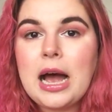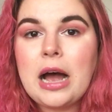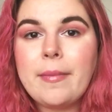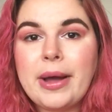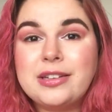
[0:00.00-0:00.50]

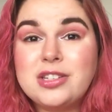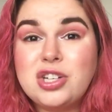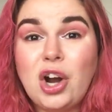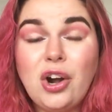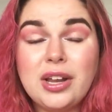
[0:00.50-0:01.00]
I
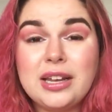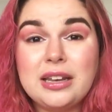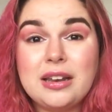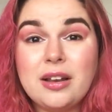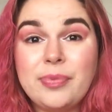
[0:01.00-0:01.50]

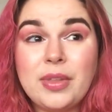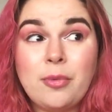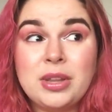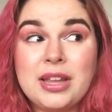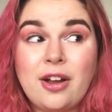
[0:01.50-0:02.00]
started
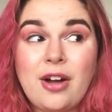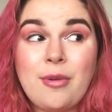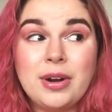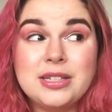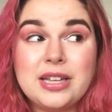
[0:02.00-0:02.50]
with, like,
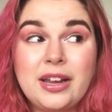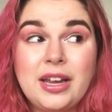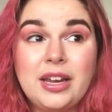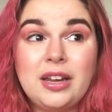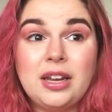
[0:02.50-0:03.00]
I want to
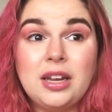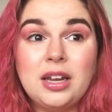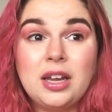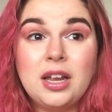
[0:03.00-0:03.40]
say